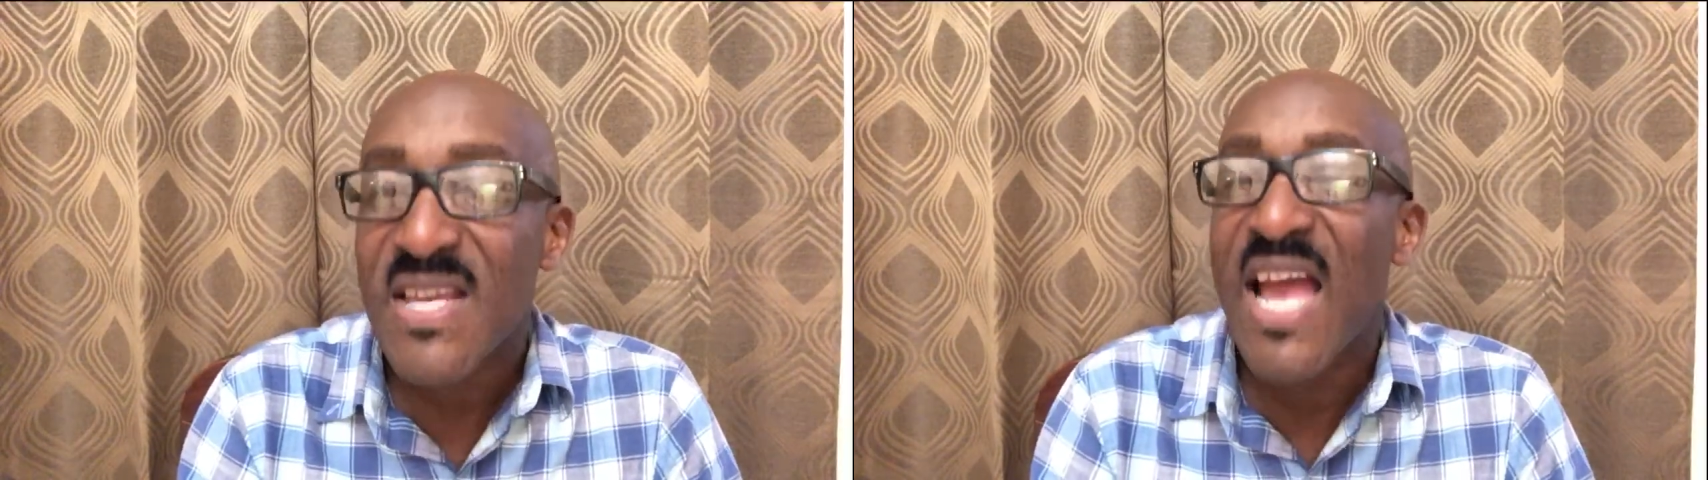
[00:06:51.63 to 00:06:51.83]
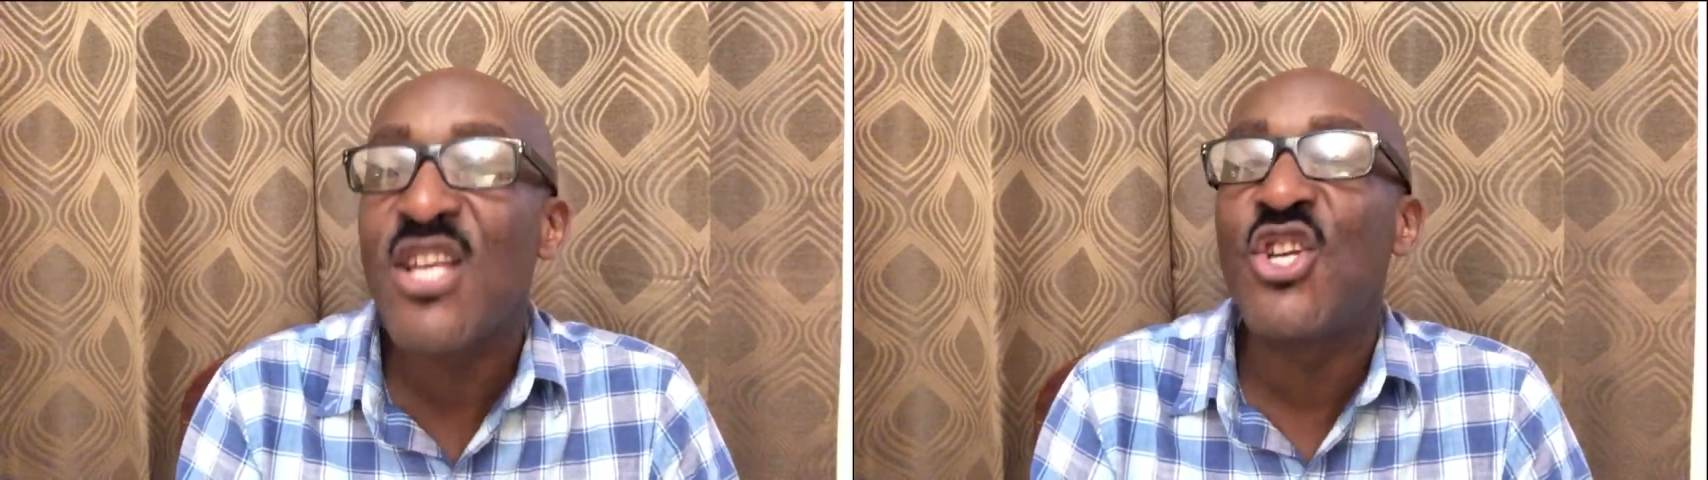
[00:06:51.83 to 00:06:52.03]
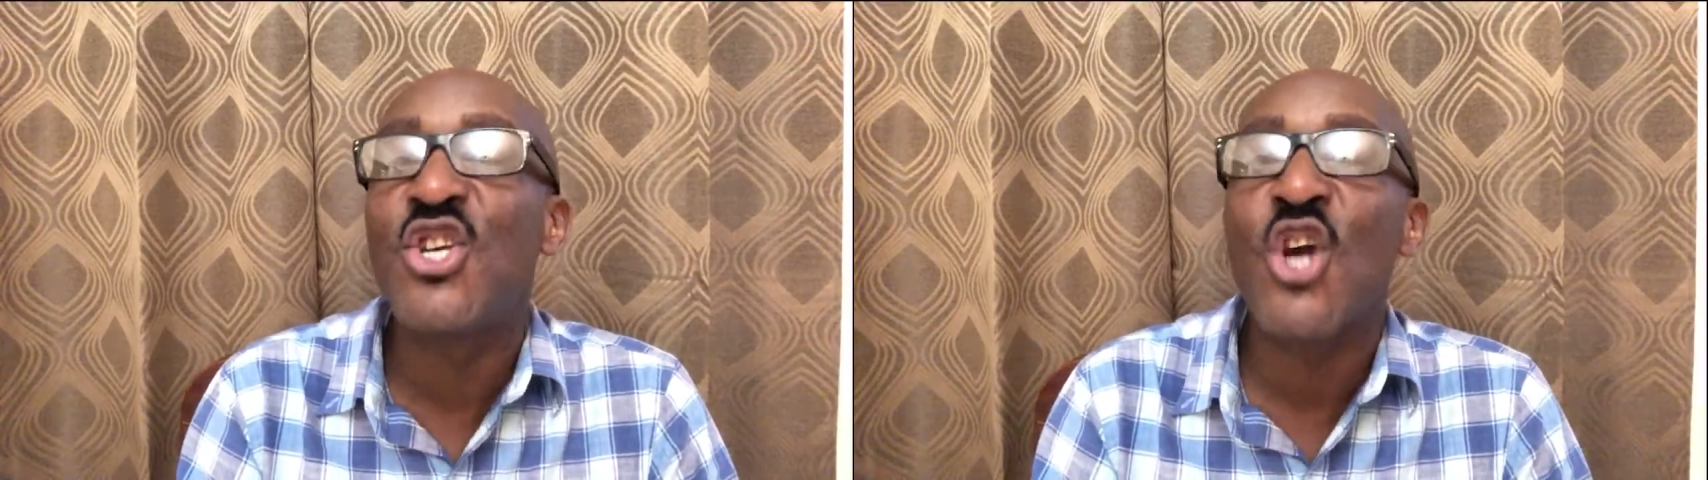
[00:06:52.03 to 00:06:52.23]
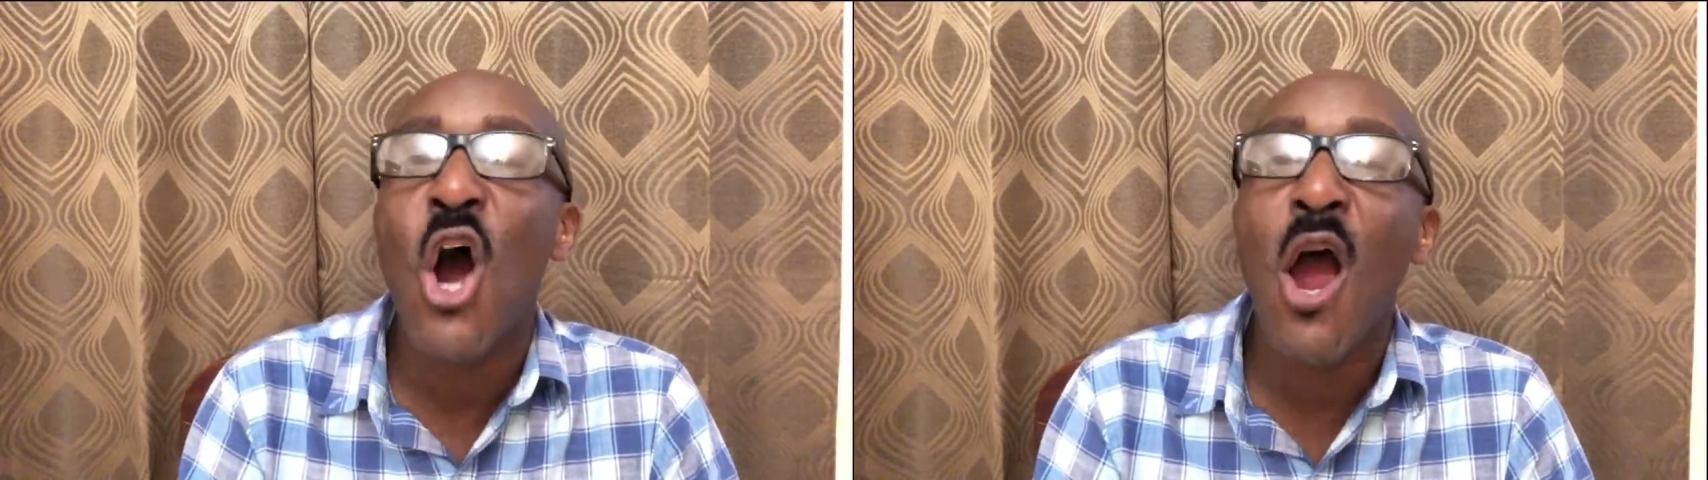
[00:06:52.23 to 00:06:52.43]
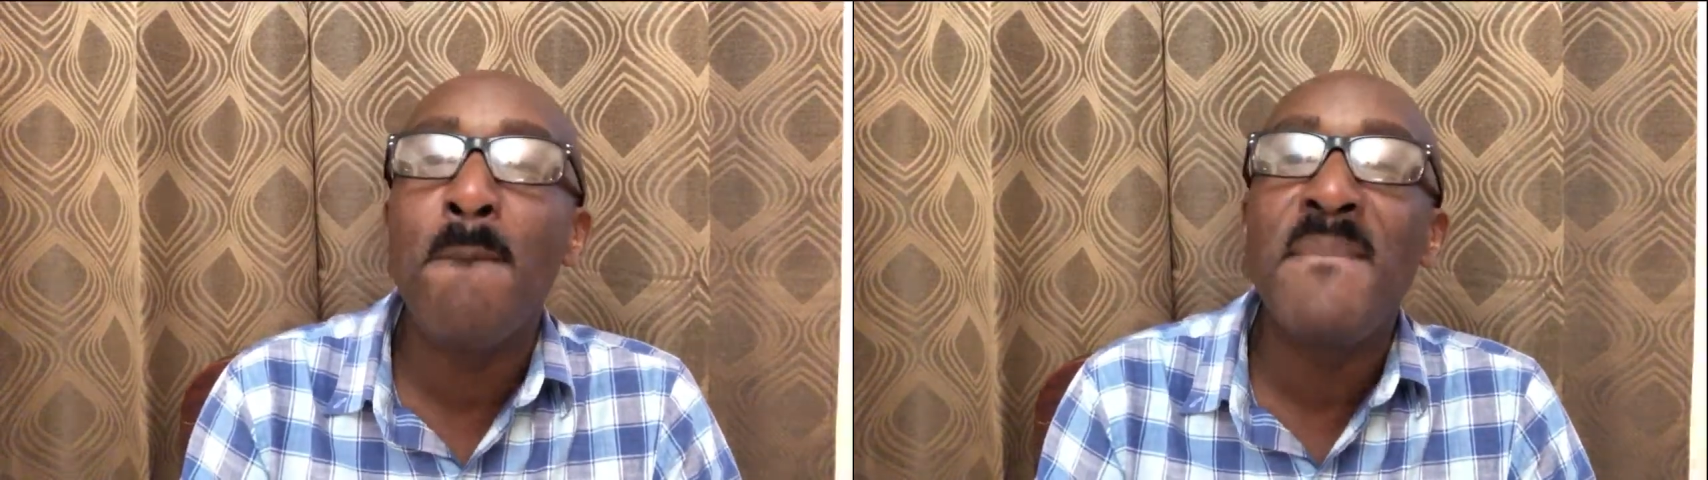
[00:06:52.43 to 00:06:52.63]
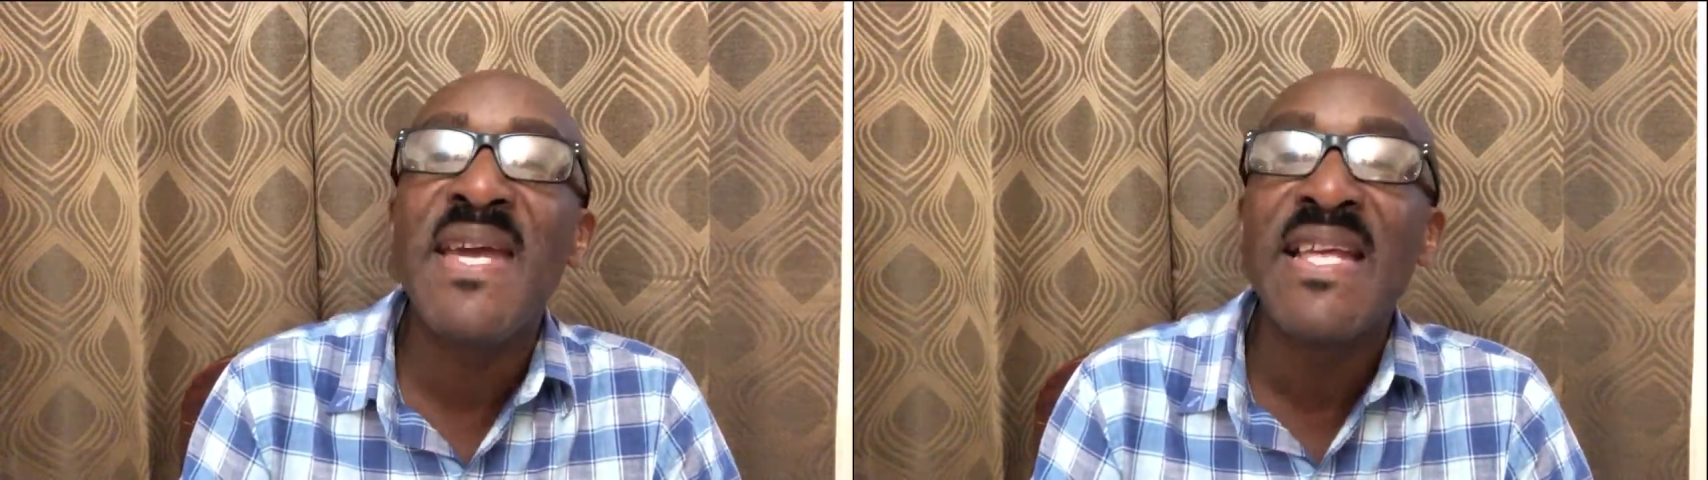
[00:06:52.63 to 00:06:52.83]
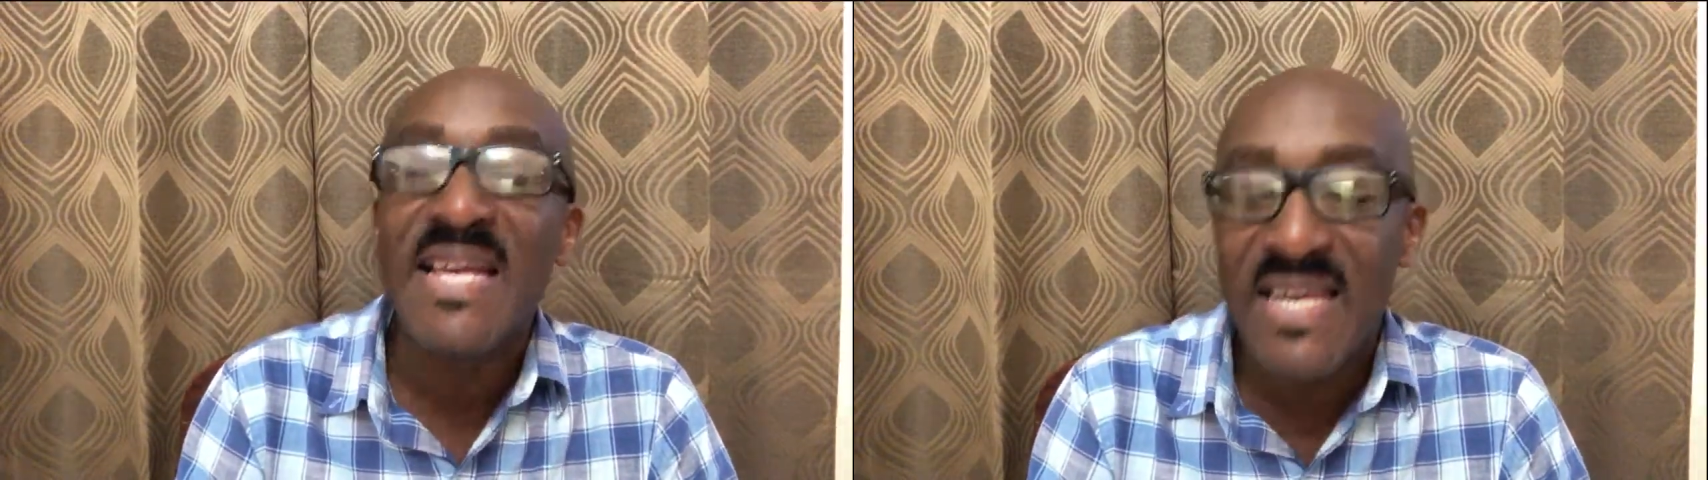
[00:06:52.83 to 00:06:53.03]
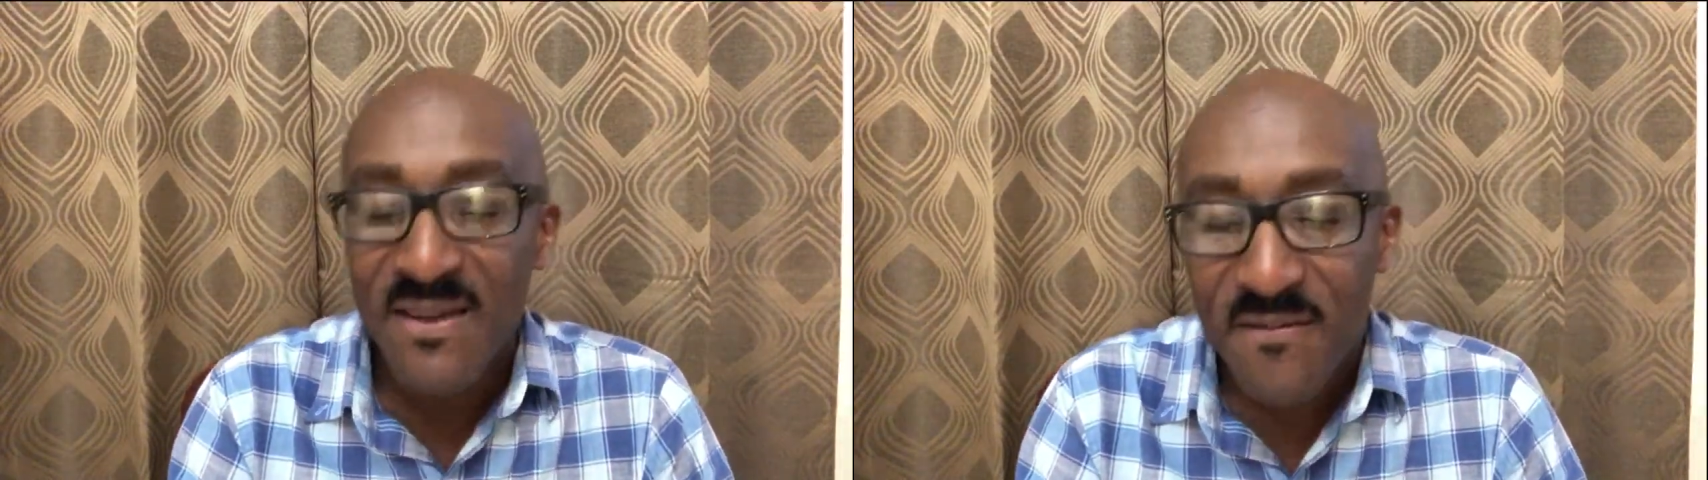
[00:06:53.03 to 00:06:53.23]
enjoy being
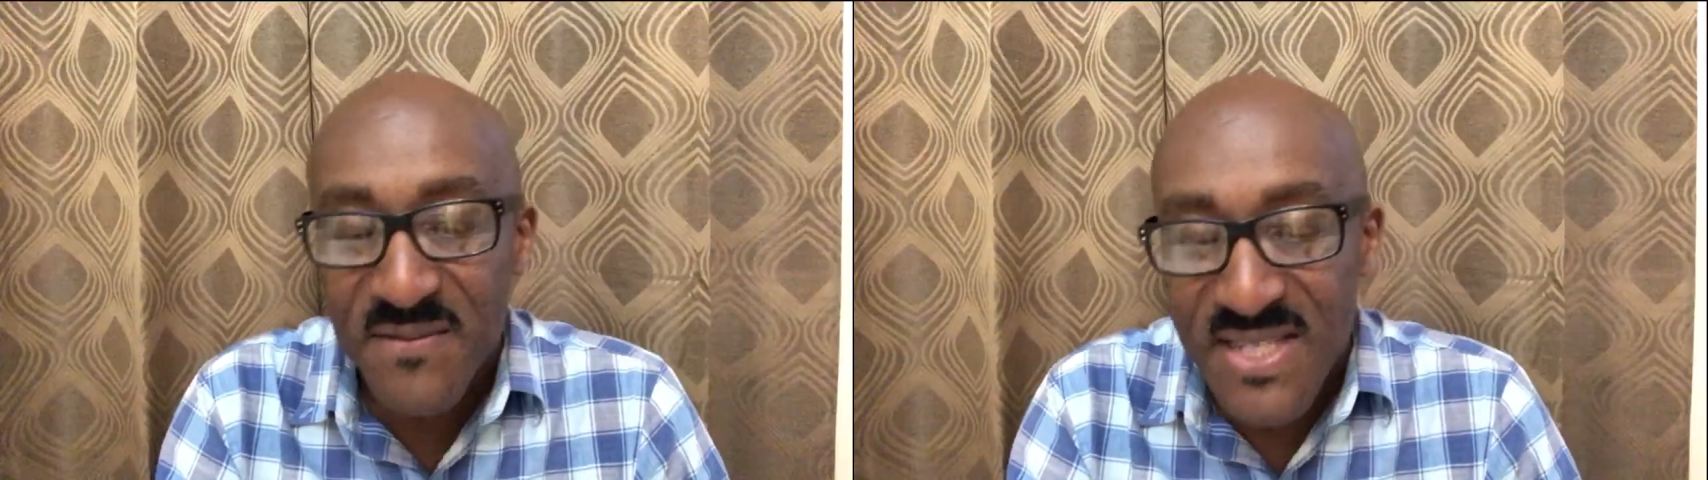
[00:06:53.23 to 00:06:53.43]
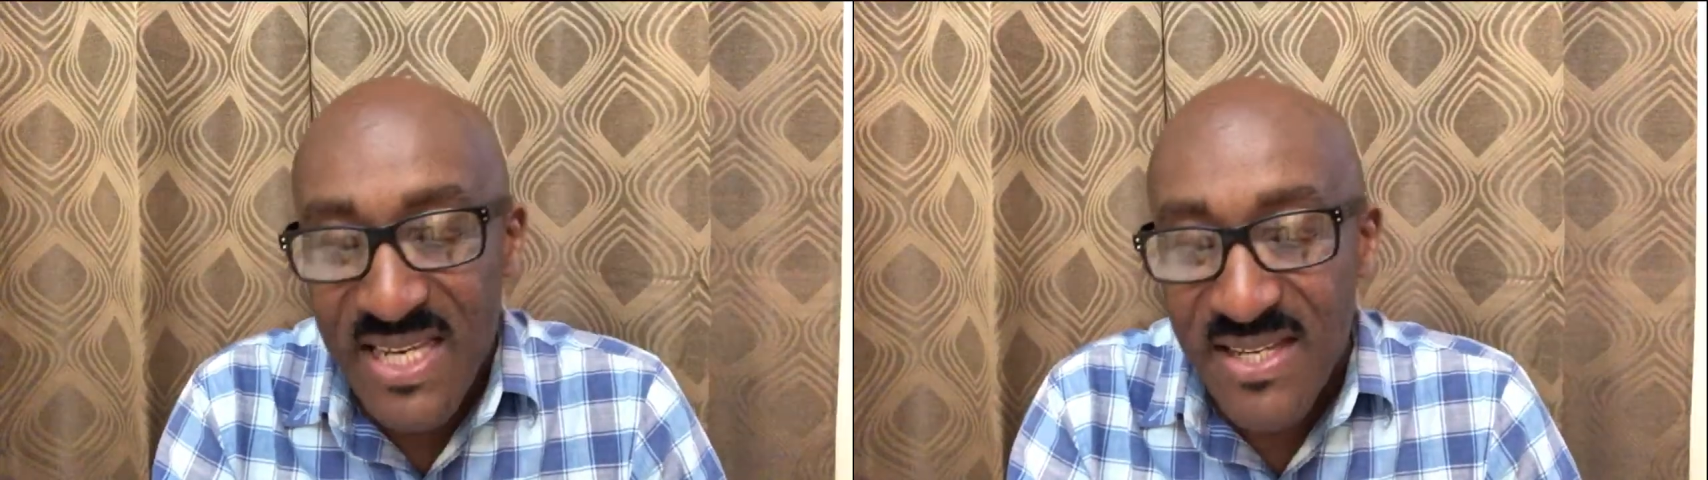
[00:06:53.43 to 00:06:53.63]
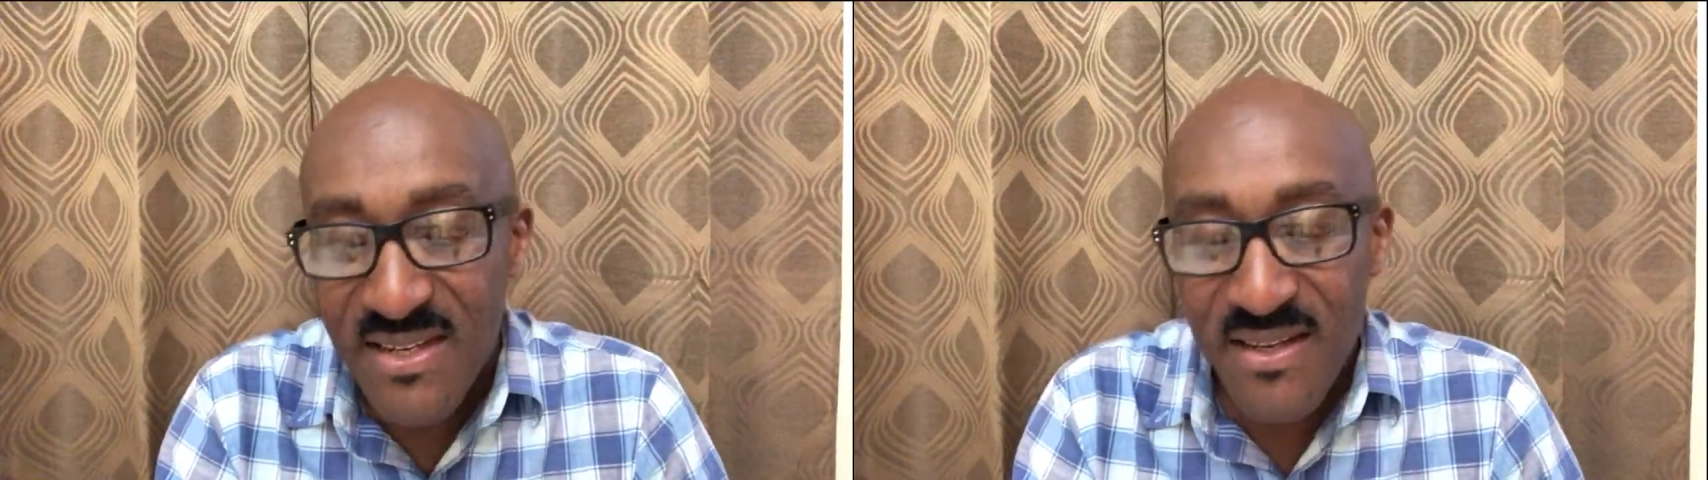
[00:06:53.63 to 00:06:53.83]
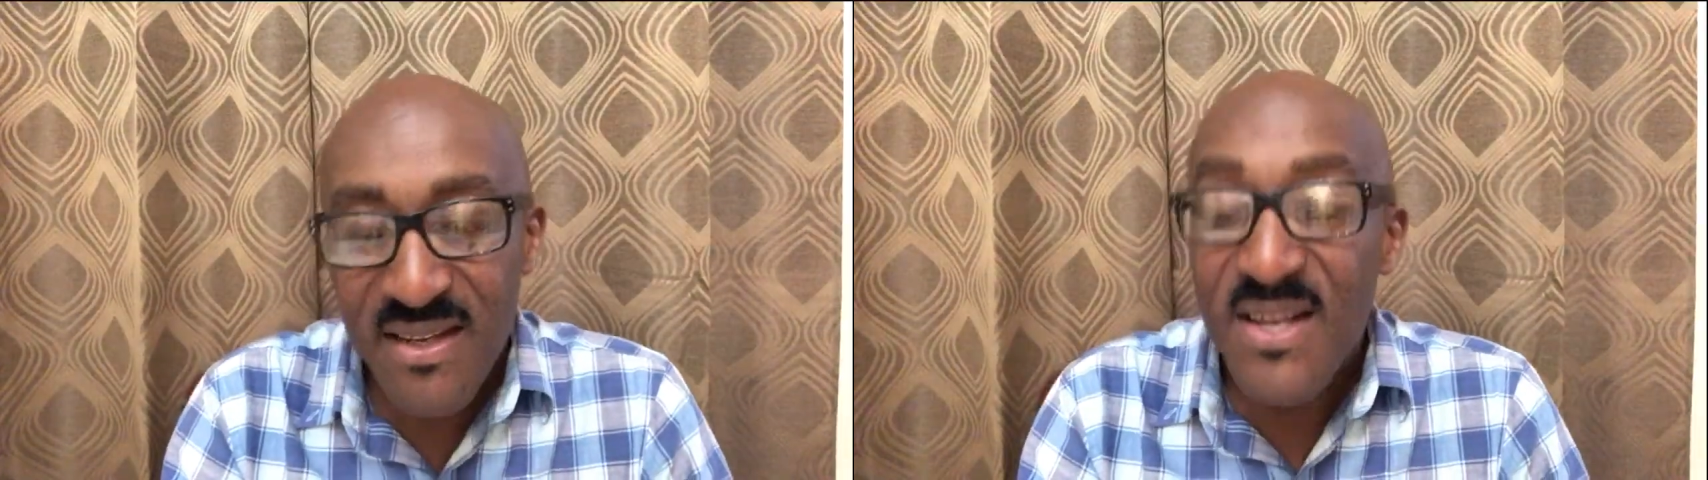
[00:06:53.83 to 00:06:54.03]
gifted